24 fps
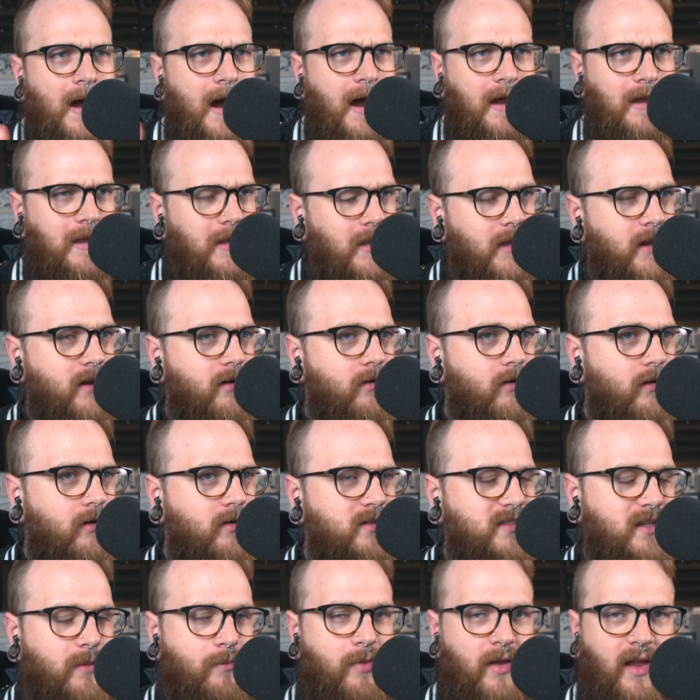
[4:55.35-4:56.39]
I
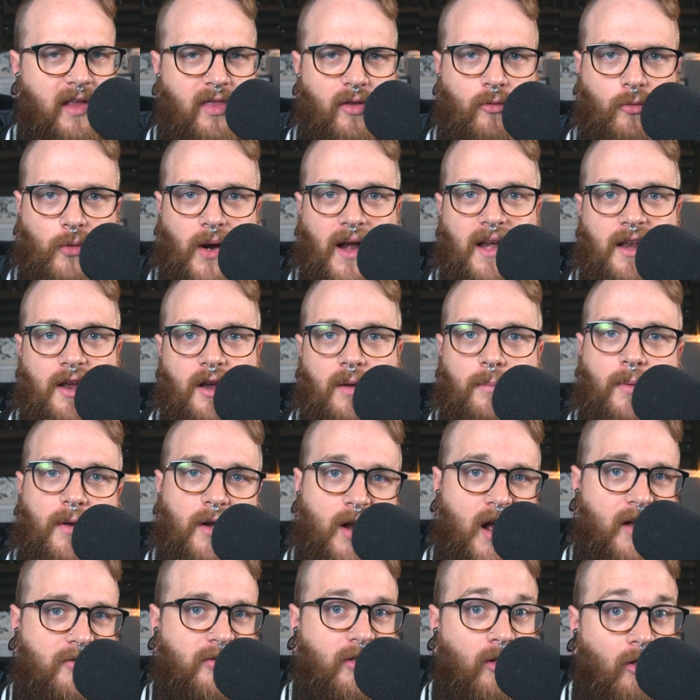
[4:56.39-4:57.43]
hear something in the right ear, but
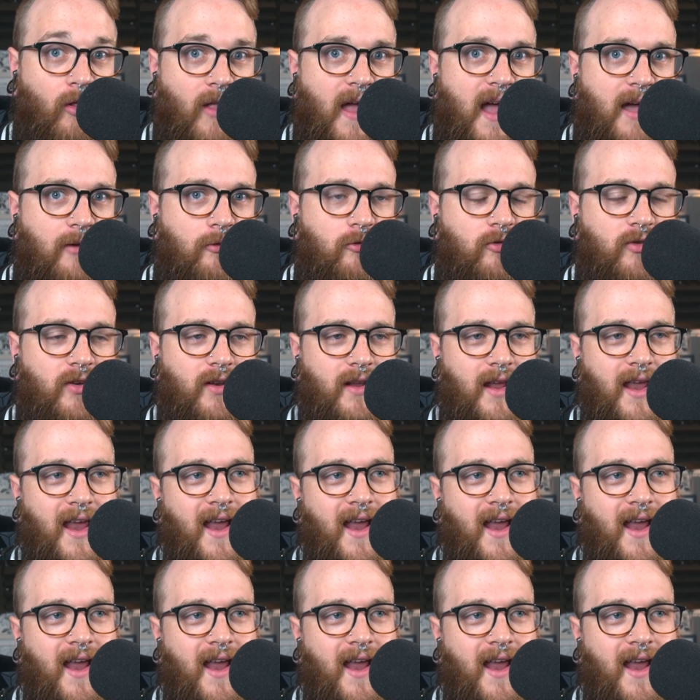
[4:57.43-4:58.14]
not the left.